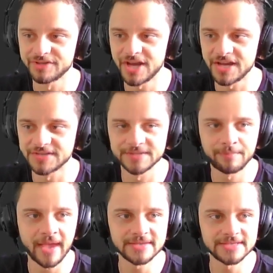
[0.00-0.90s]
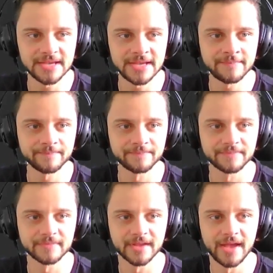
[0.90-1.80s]
change the spacing
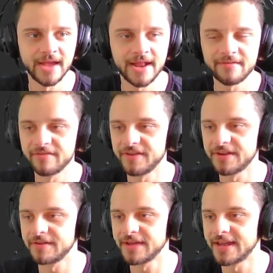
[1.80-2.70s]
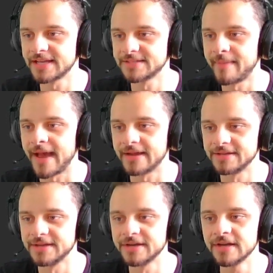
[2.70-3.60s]
and everything that you can expect
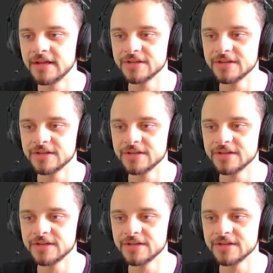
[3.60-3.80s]
here.